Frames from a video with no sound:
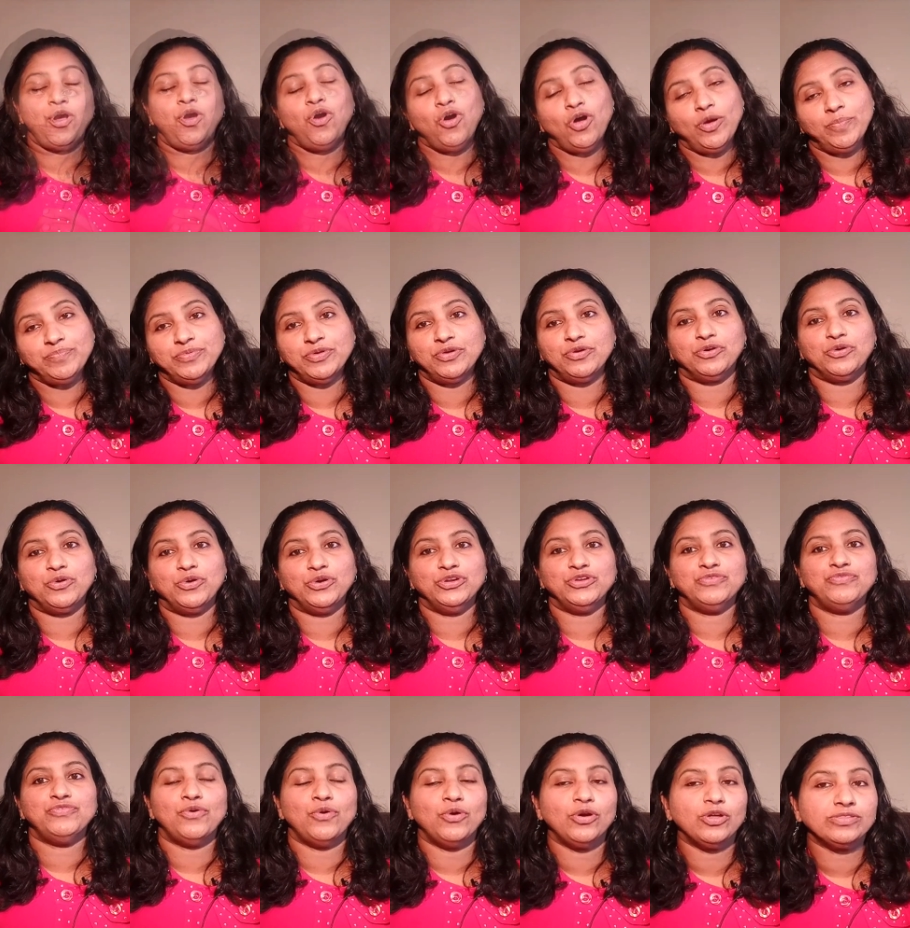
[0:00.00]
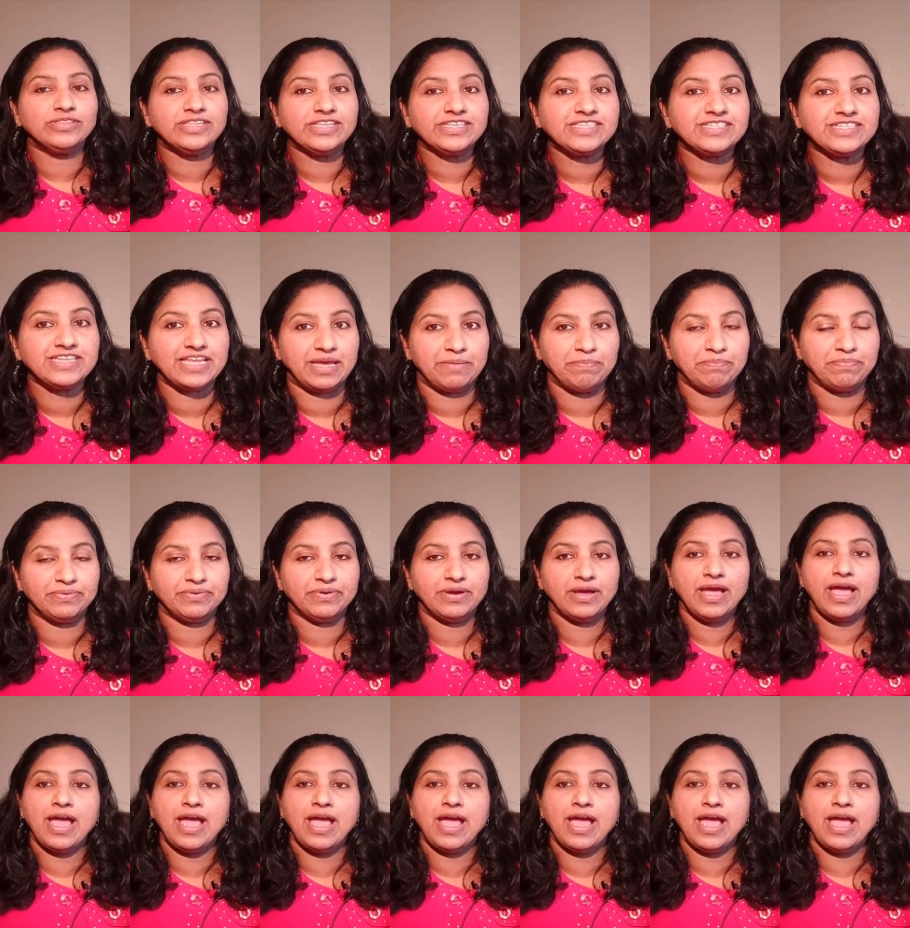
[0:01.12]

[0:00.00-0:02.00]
Hope you are going to follow this tip,